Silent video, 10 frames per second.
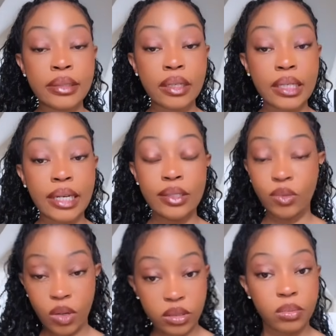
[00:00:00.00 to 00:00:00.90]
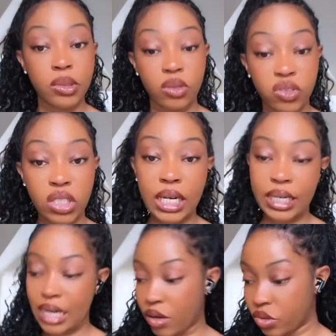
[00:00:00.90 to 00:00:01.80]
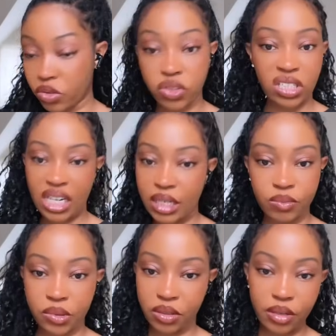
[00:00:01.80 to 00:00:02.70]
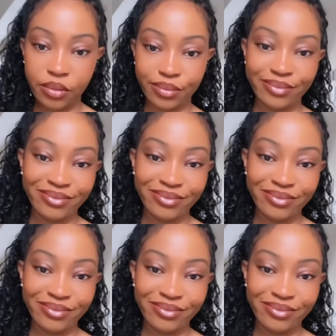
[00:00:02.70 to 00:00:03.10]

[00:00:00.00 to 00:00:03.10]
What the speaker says: Okay, you want to be nonchalant, I'll nonchalant with you.